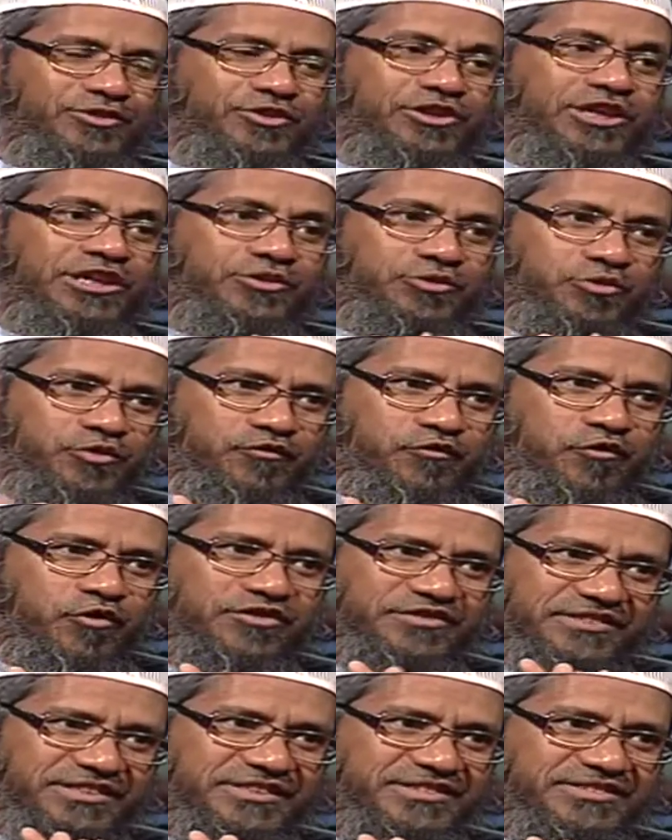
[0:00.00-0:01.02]
So the two
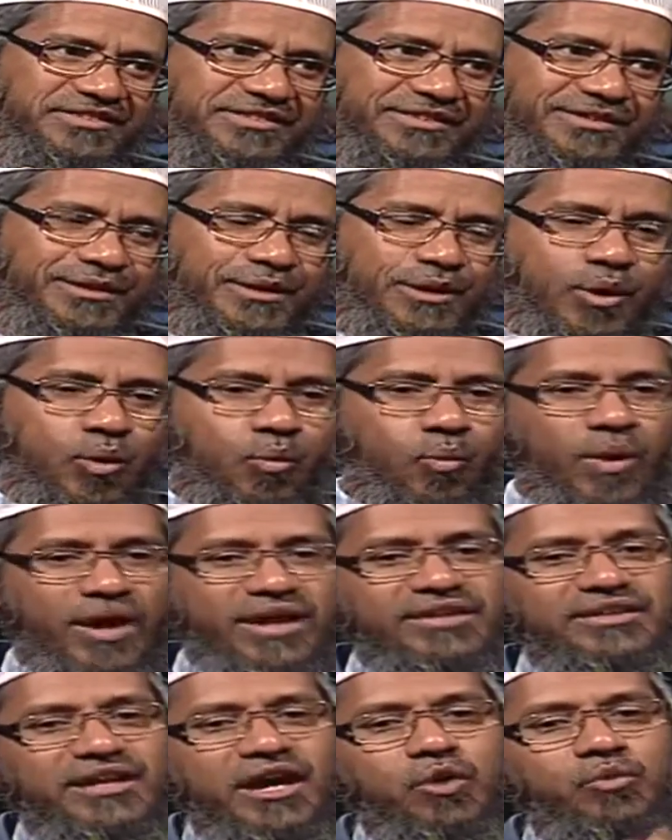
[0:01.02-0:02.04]
forces,
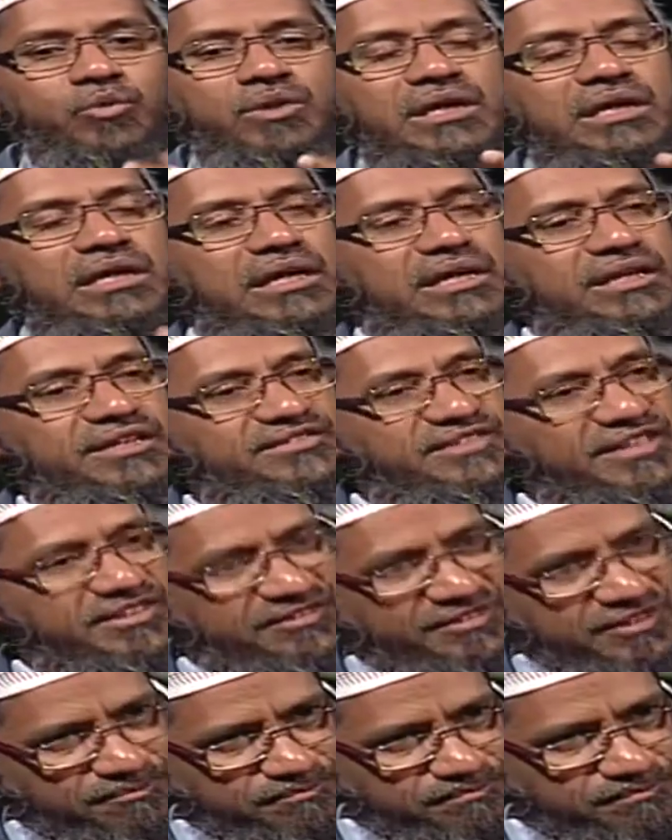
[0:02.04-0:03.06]
one, how the girl is
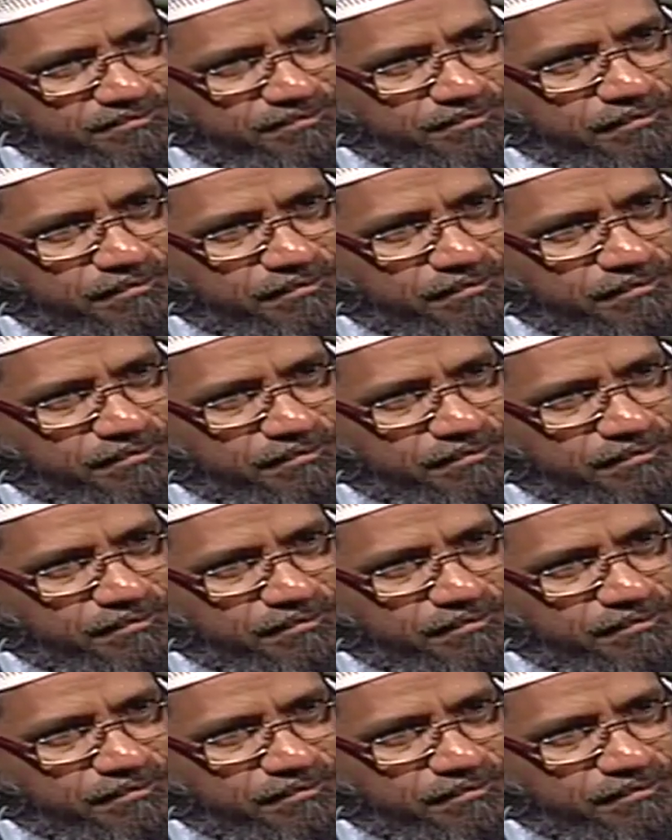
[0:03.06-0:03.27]
dressed up,